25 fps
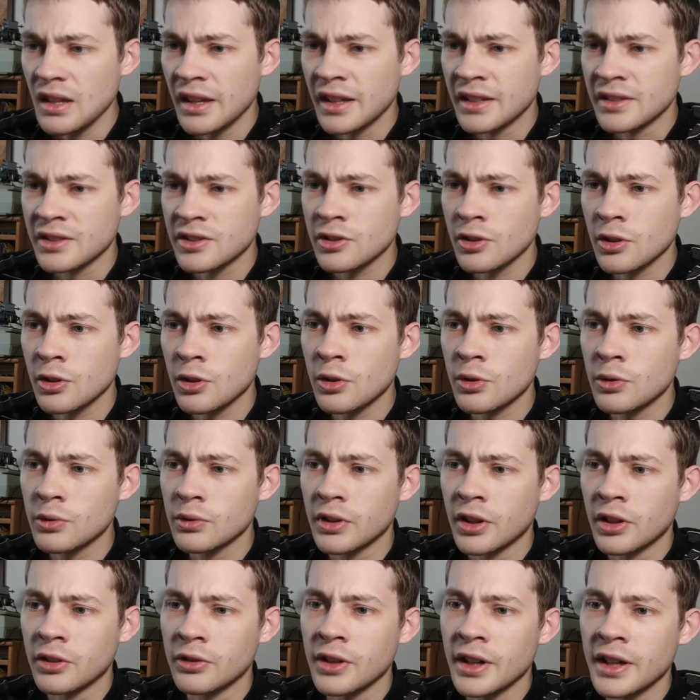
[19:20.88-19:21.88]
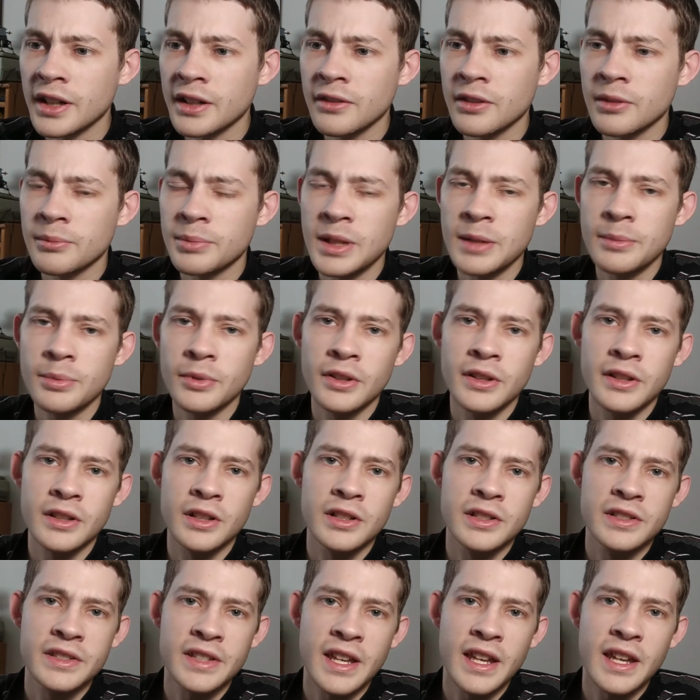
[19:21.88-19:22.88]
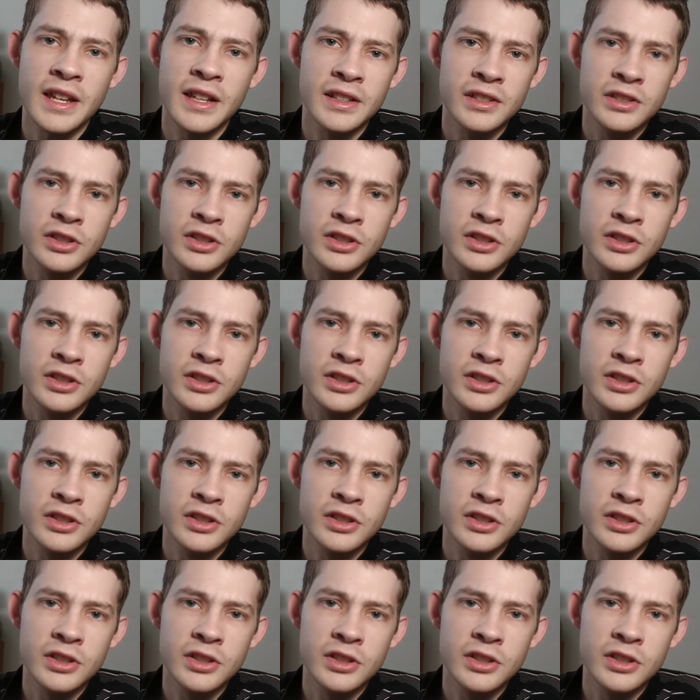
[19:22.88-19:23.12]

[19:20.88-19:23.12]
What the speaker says: And so a lot of the people that are saying